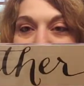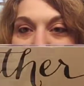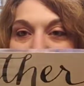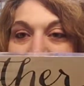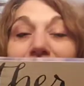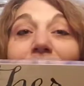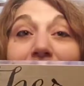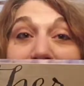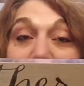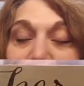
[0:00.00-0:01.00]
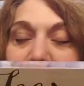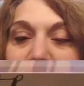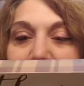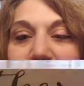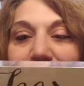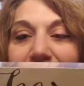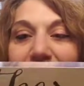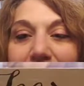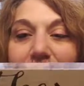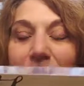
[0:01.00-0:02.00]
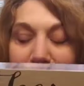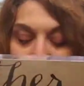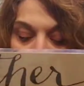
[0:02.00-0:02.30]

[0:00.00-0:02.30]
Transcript: my mantle on top.